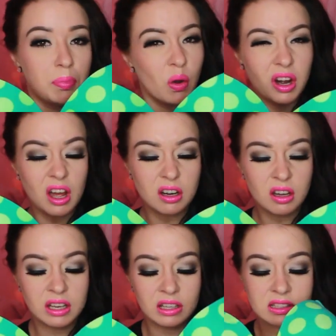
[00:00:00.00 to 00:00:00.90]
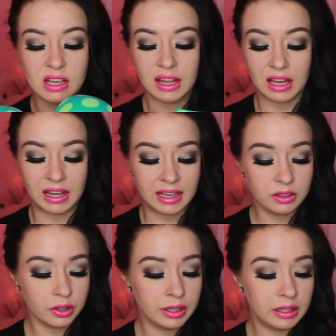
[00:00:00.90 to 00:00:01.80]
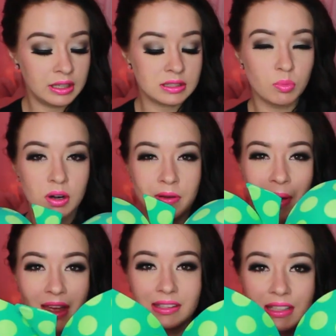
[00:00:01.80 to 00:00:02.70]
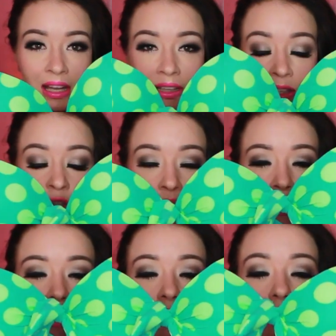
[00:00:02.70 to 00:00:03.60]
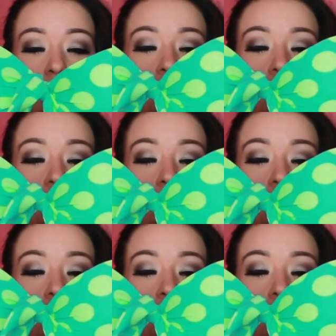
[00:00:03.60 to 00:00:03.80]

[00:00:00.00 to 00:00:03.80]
polka dot on it. It's like a light green. It's more of a pastel-y green.